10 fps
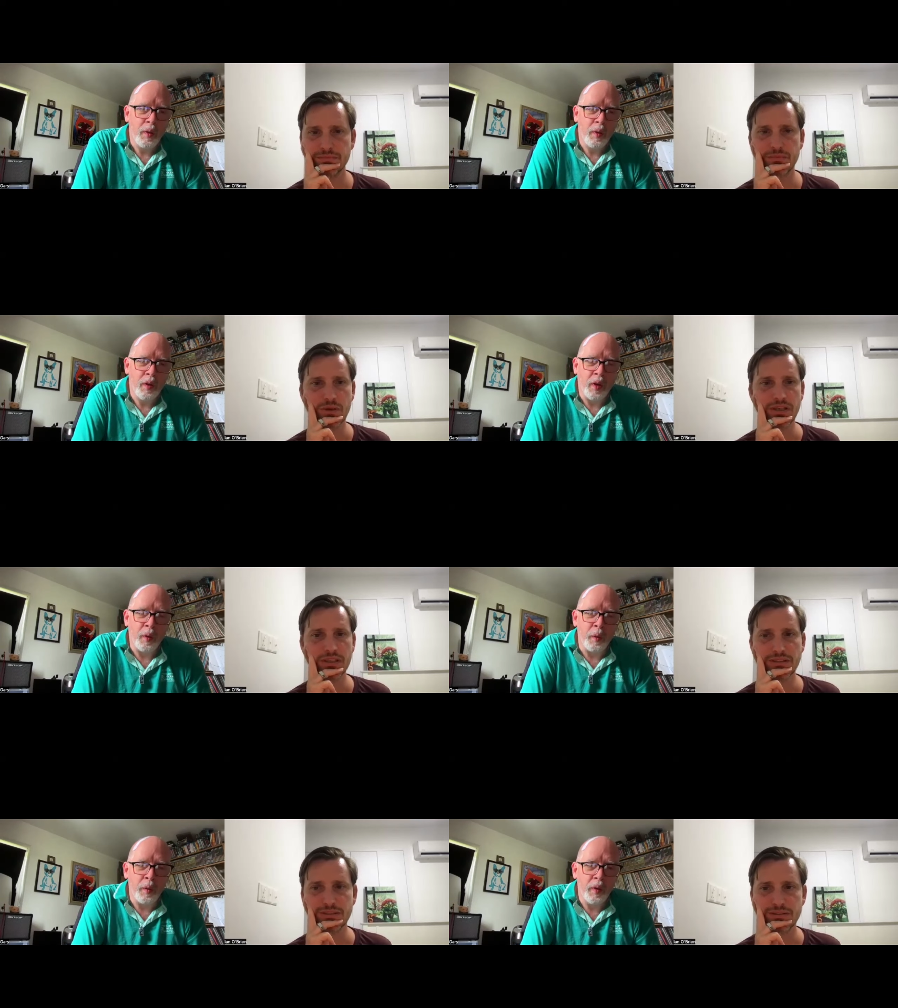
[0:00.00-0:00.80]

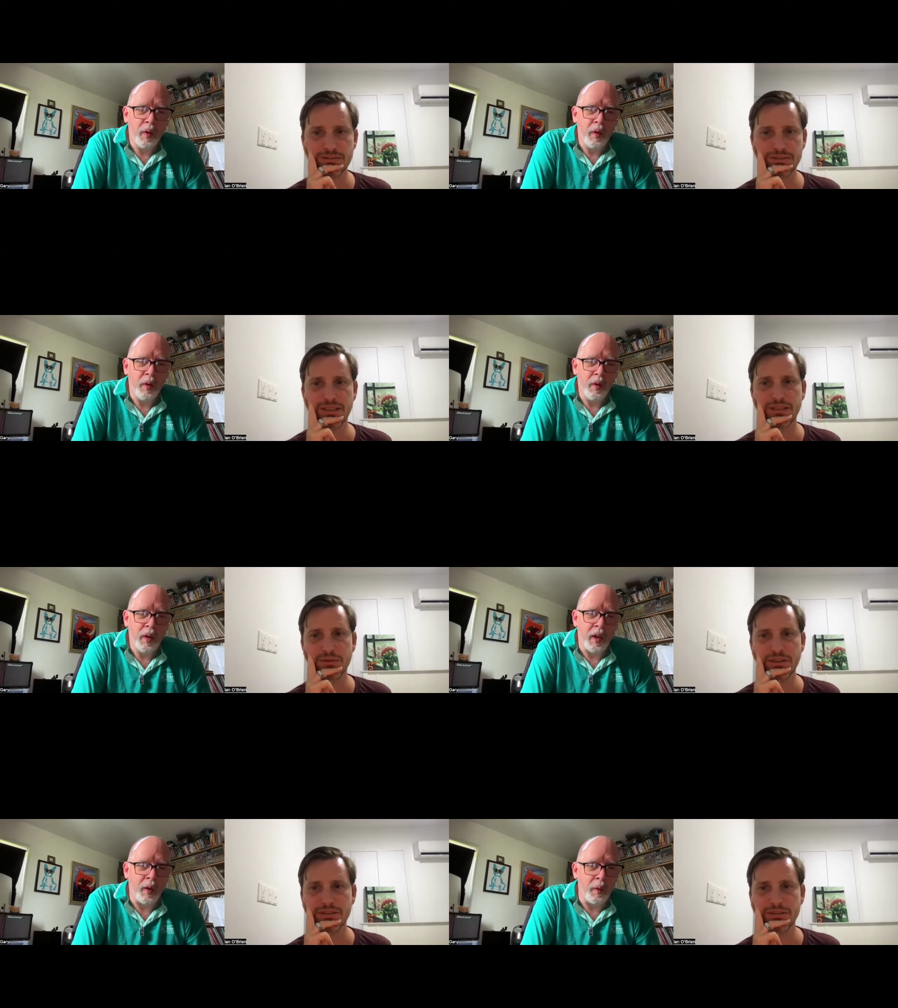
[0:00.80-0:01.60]
Speaker 1: So here you
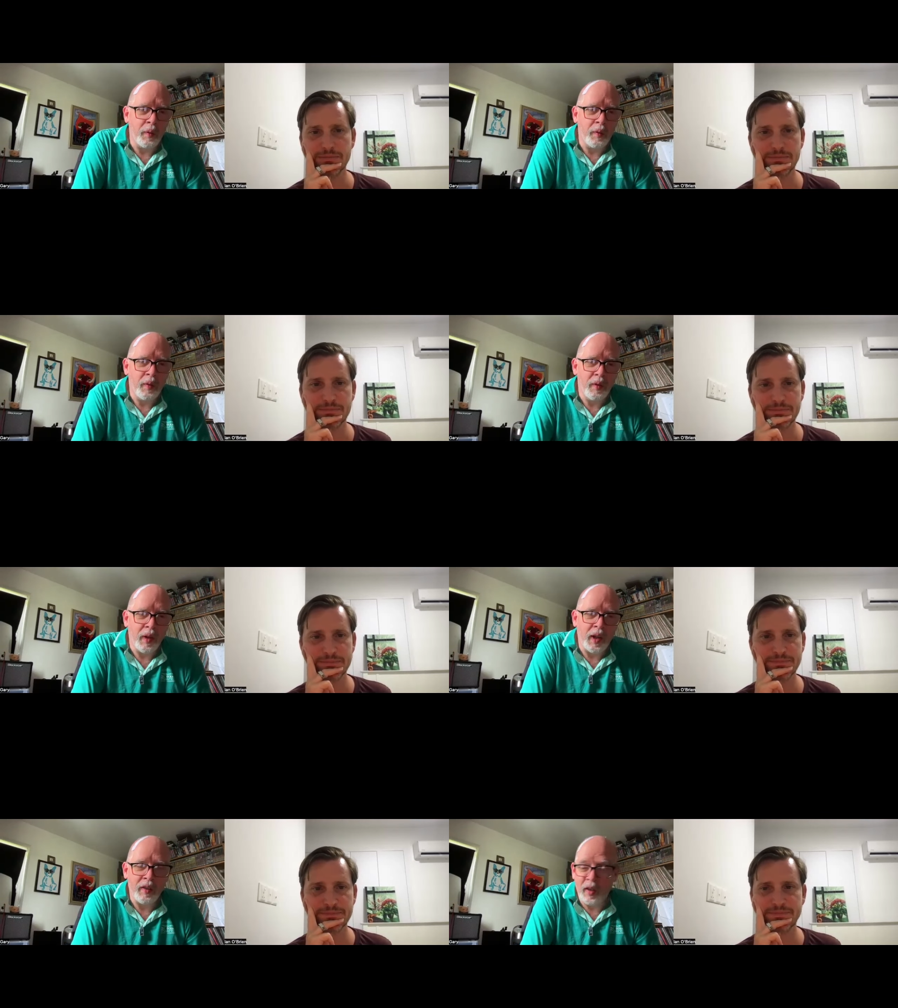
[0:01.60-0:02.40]
yeah,
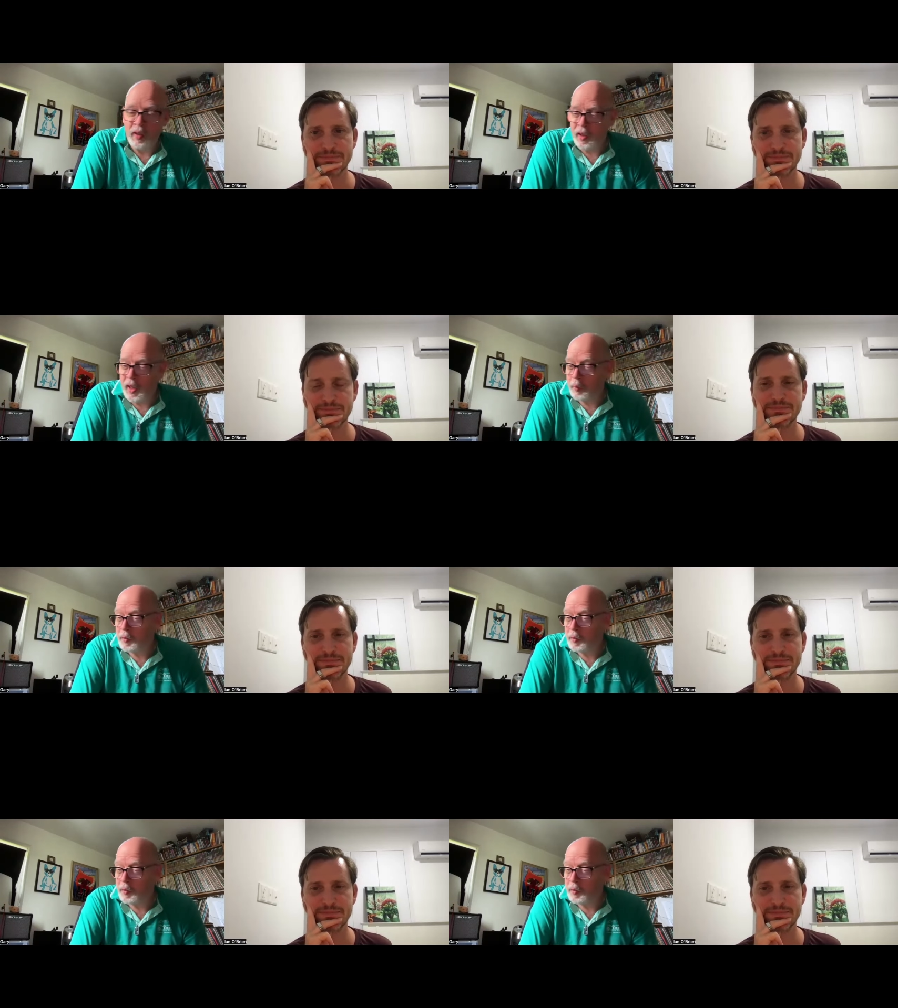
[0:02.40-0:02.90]
here, here, I am.